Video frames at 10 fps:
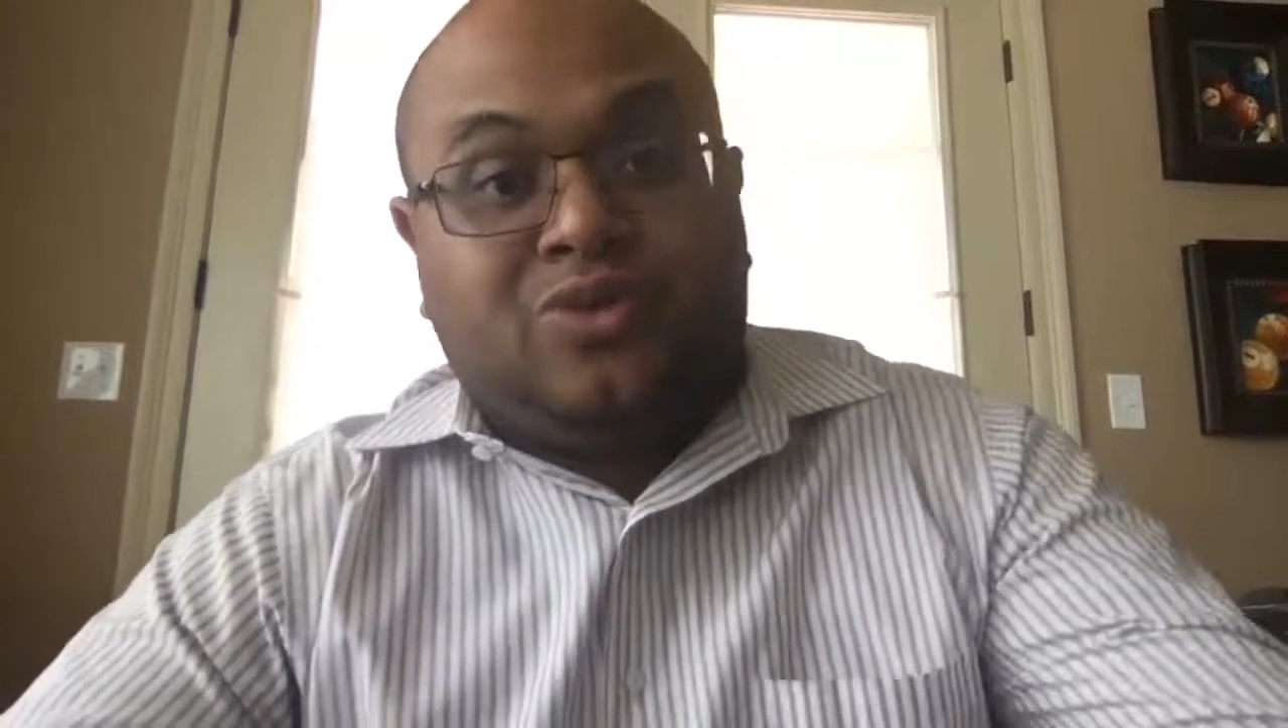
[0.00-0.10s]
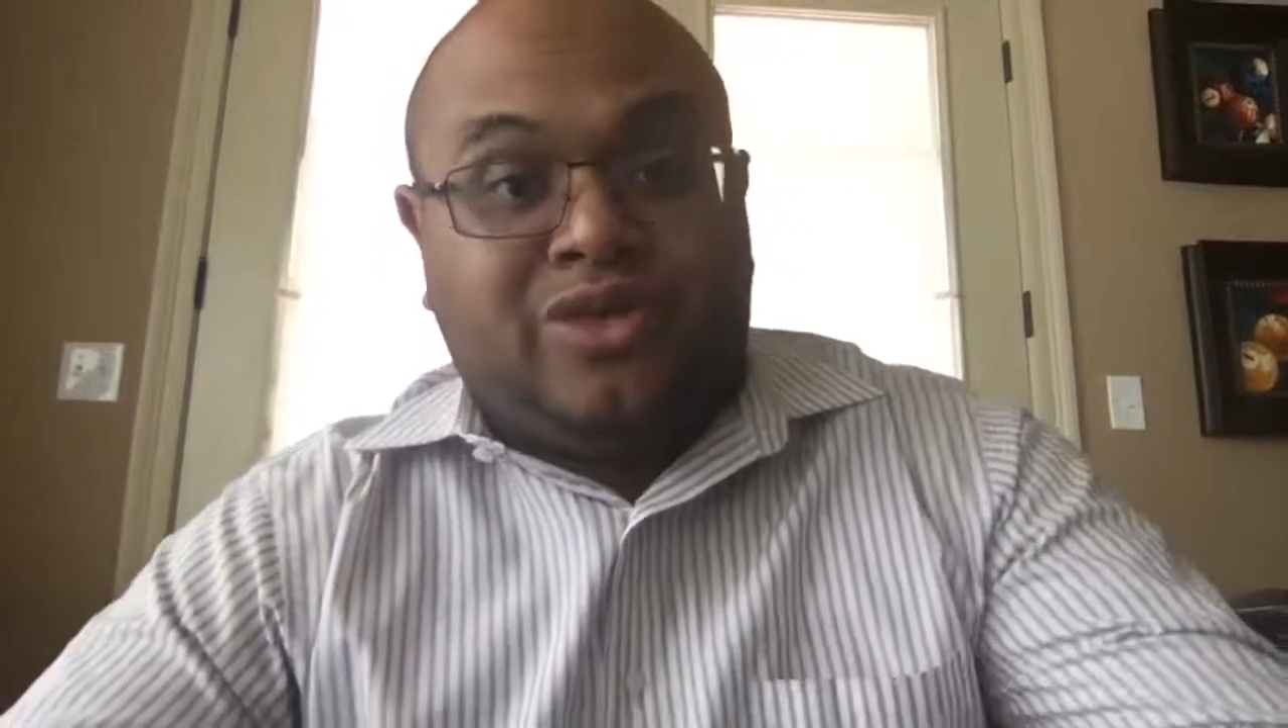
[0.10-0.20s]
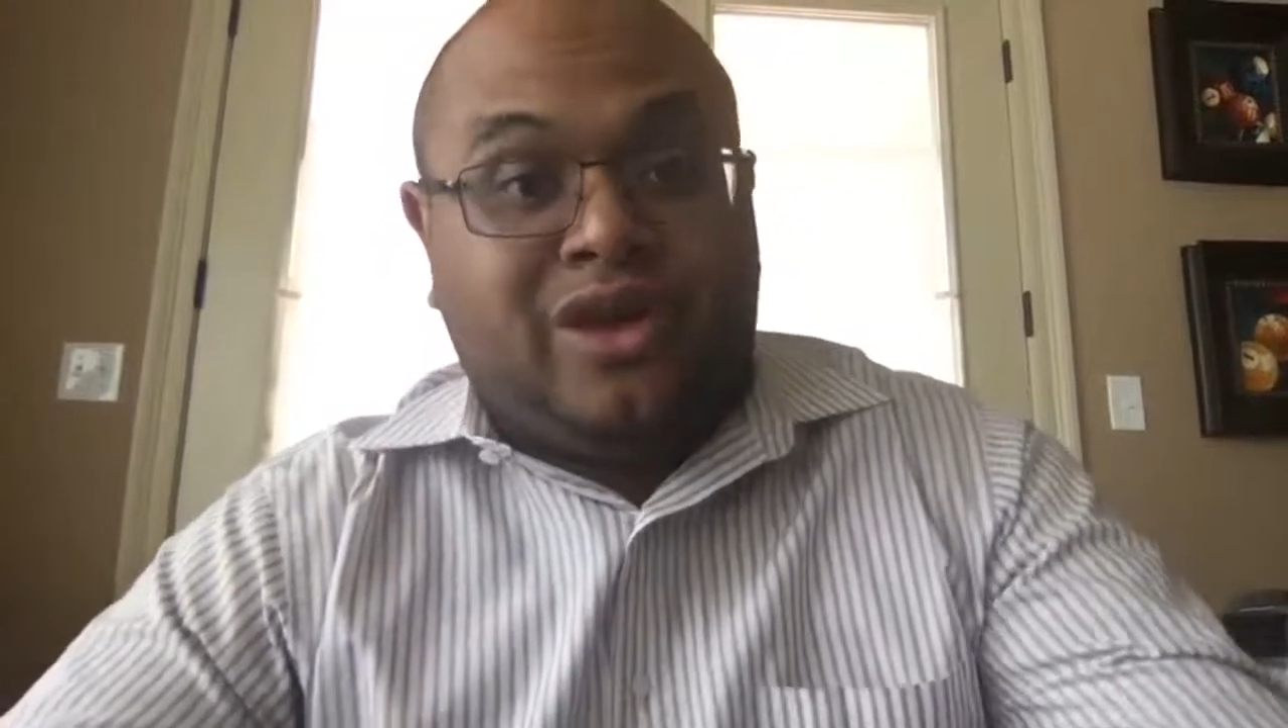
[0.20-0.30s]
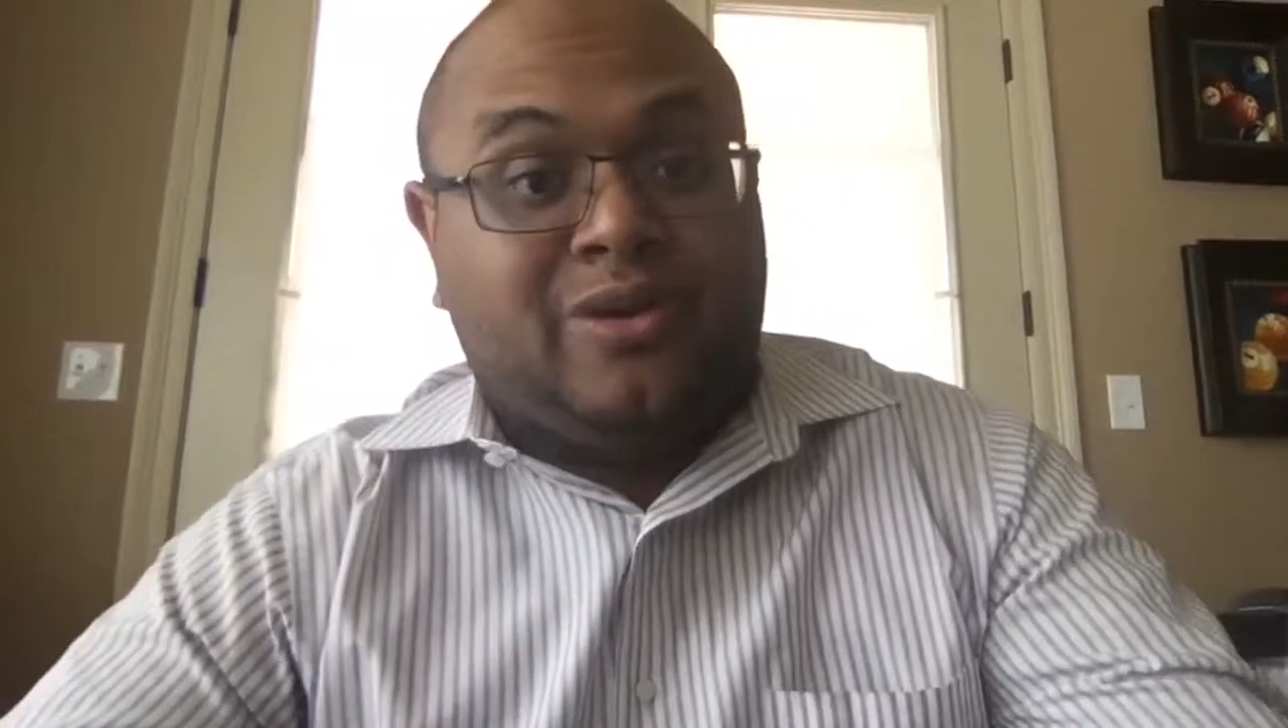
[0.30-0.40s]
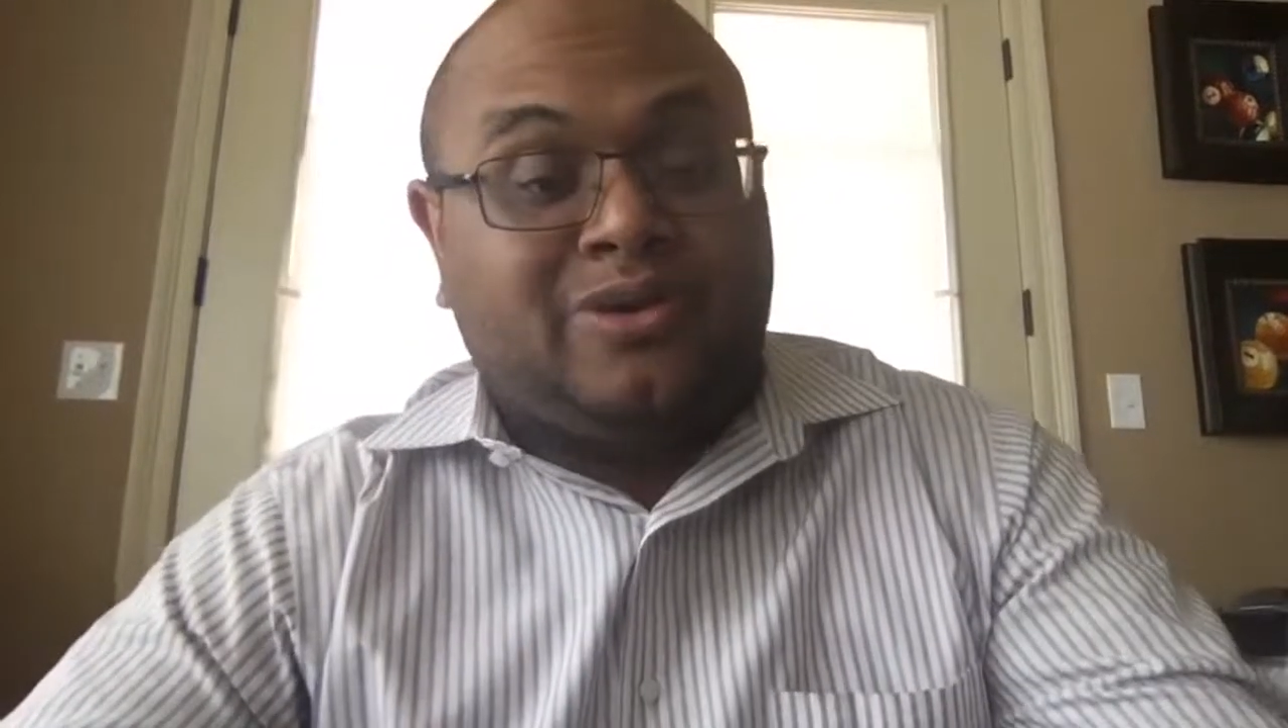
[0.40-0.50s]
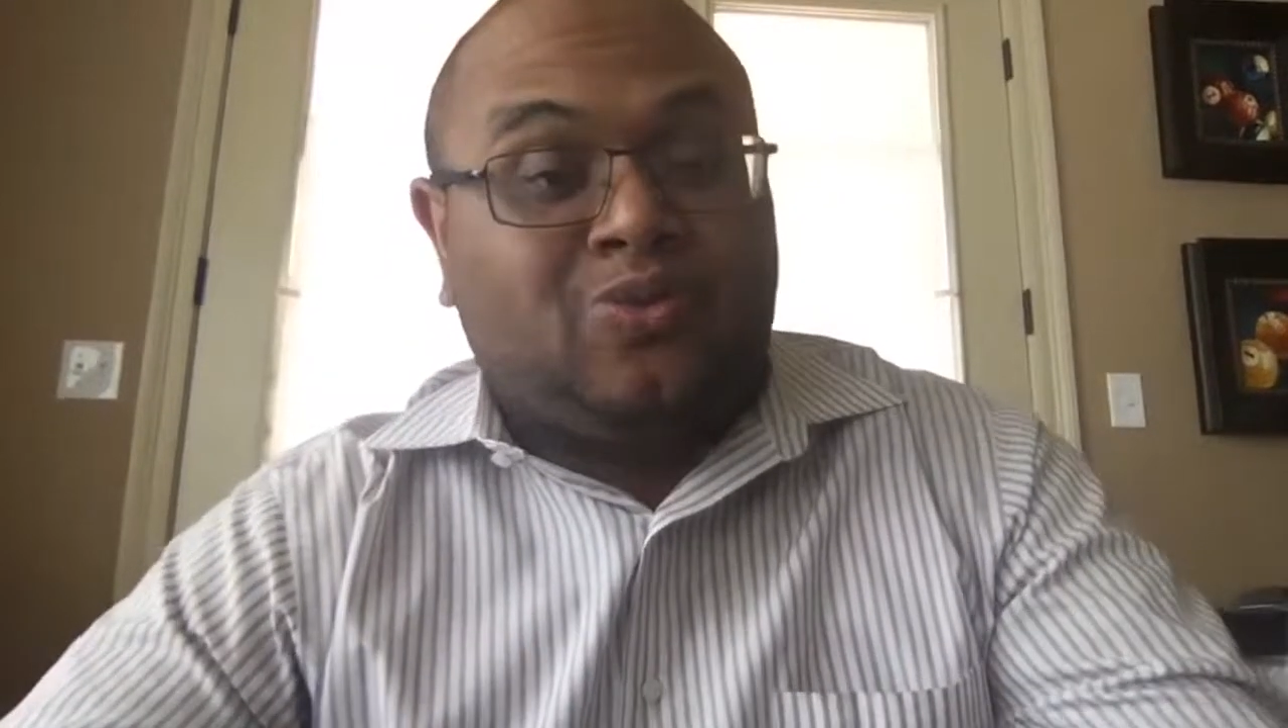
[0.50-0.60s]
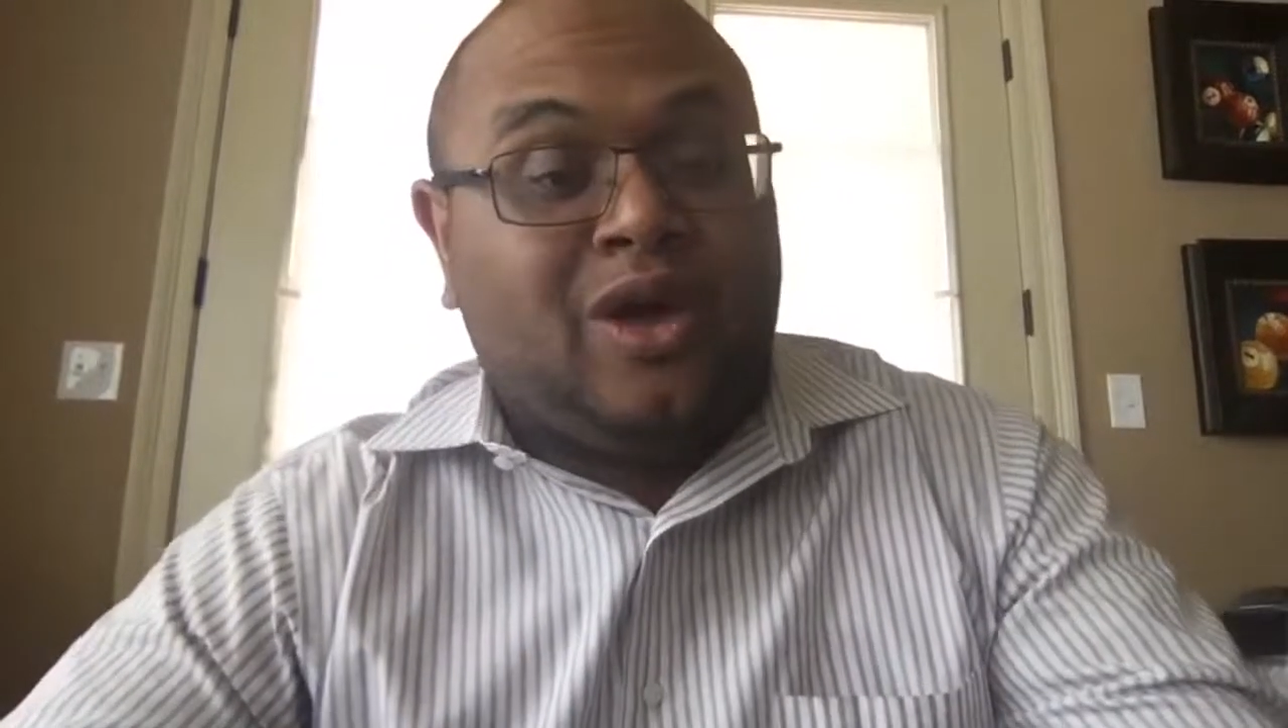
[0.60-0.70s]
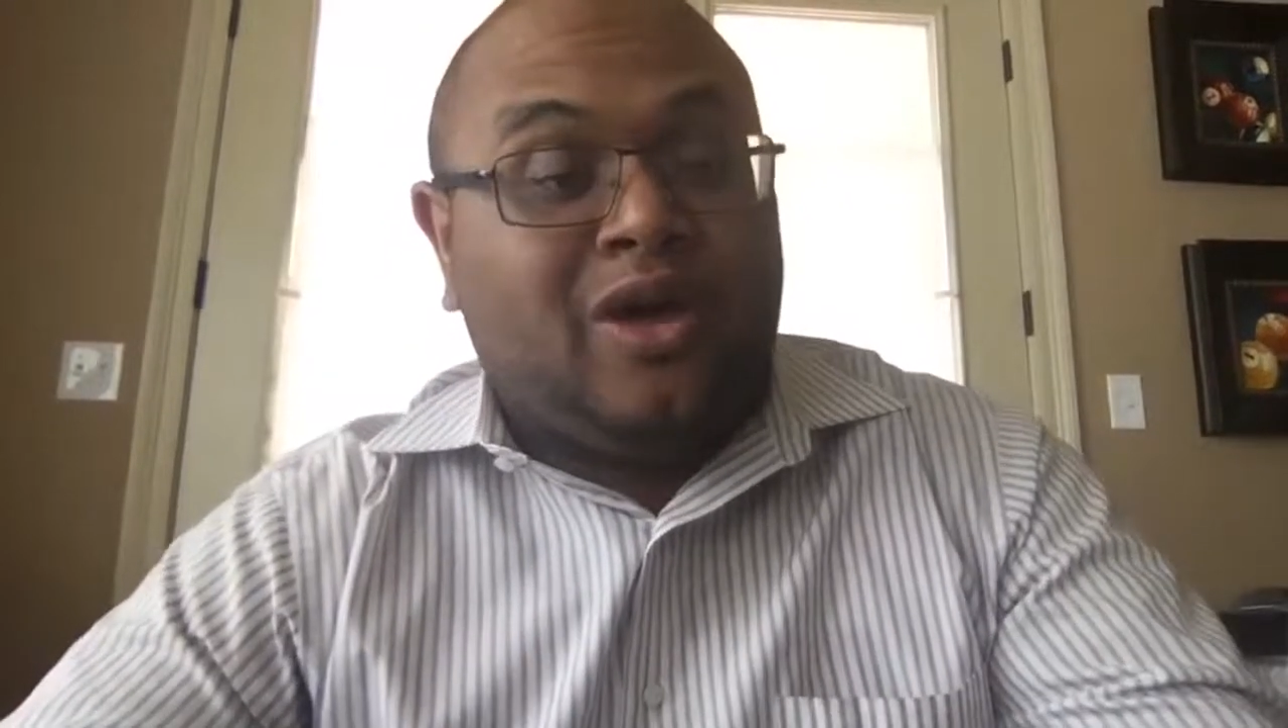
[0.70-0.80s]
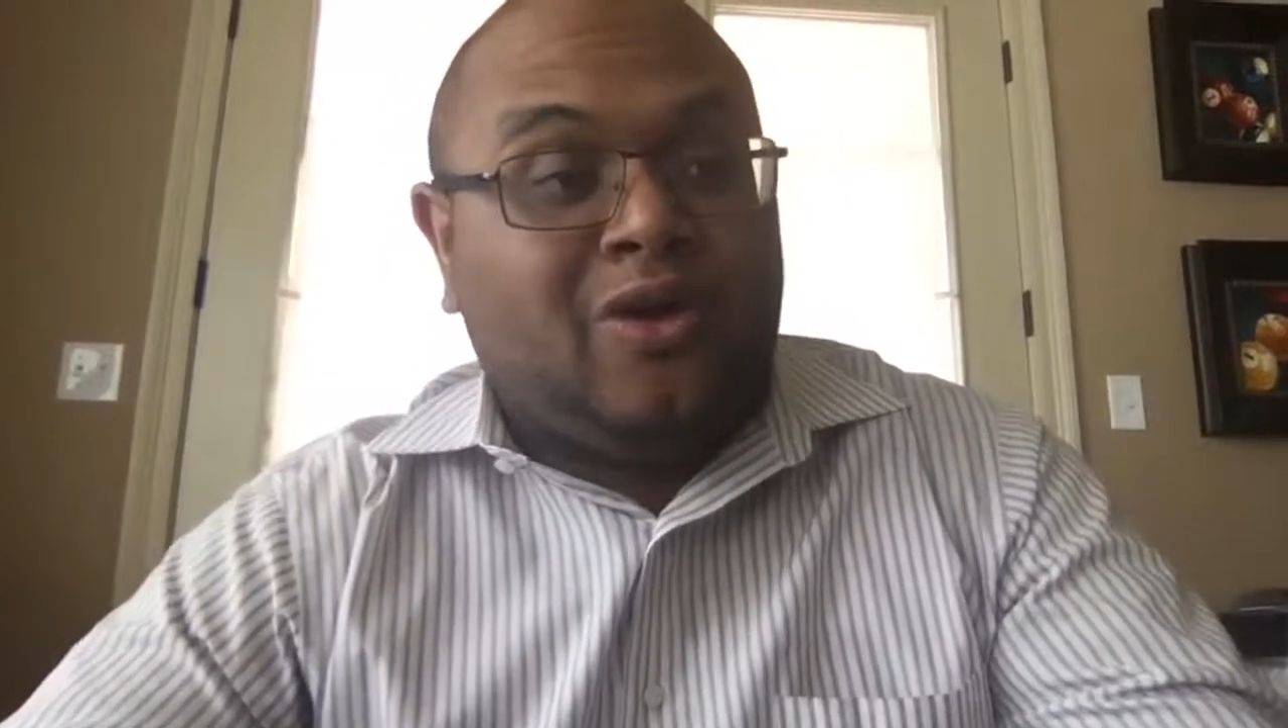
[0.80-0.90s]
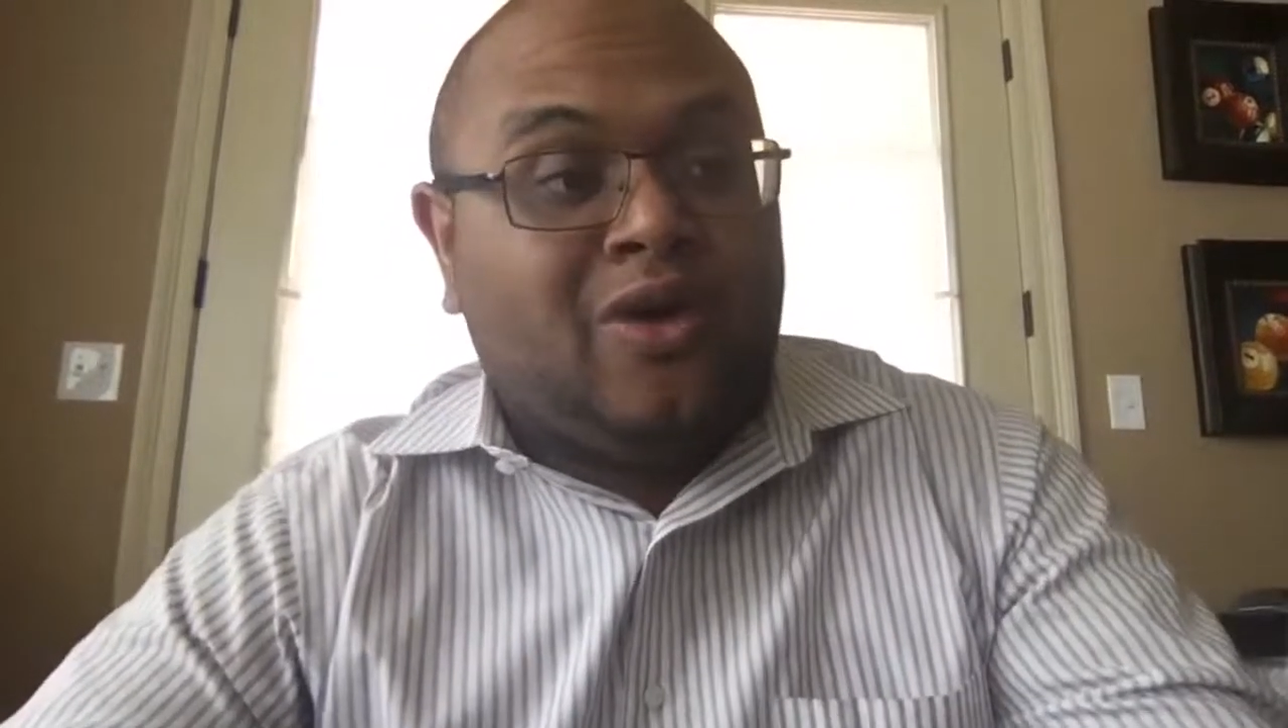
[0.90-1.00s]
there as
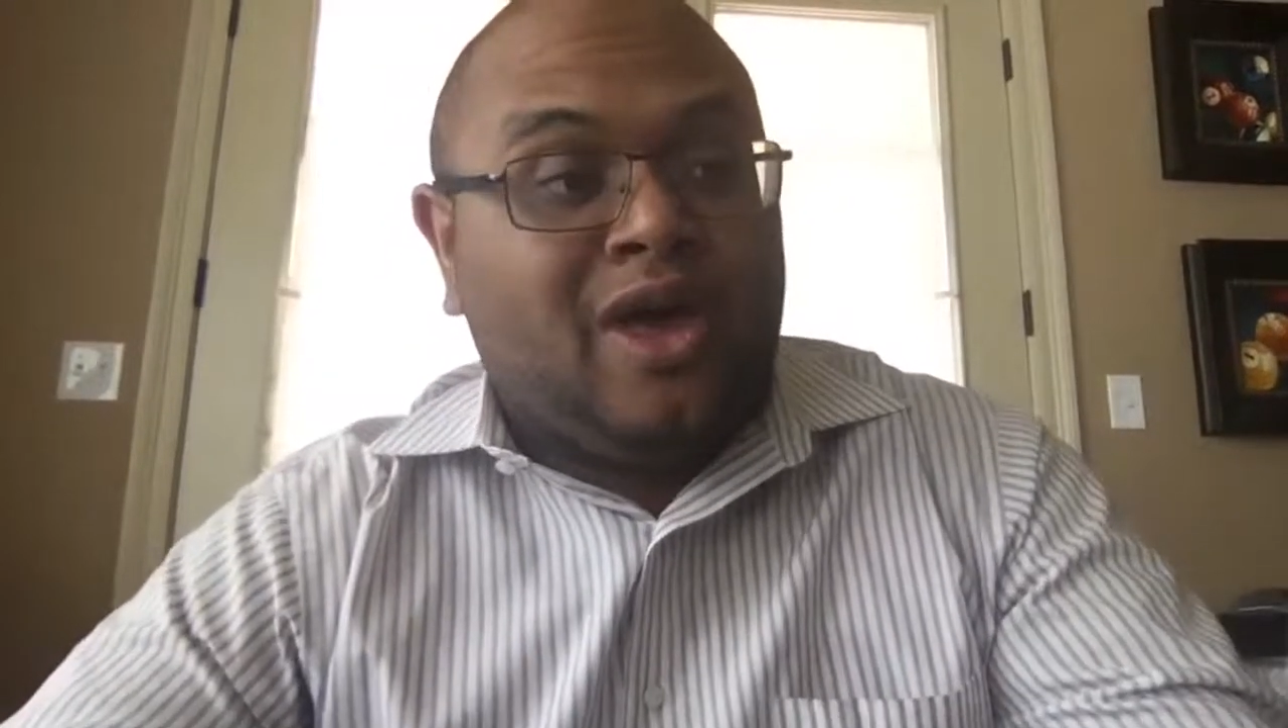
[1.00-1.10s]
well,